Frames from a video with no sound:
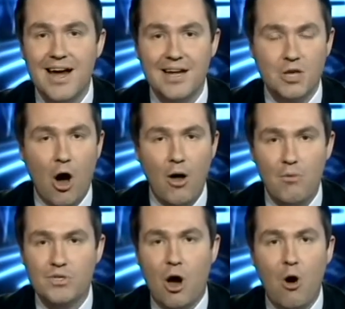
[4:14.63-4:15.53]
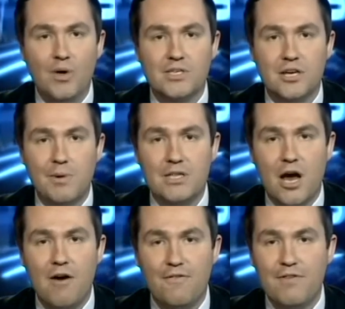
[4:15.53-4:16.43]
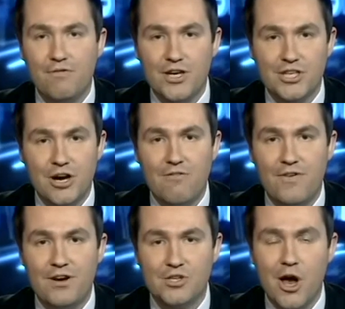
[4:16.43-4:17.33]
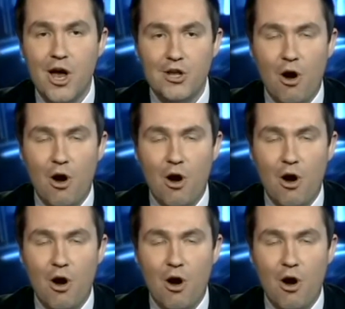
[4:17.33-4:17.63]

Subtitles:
It was always going to be tough. Inflationary fears,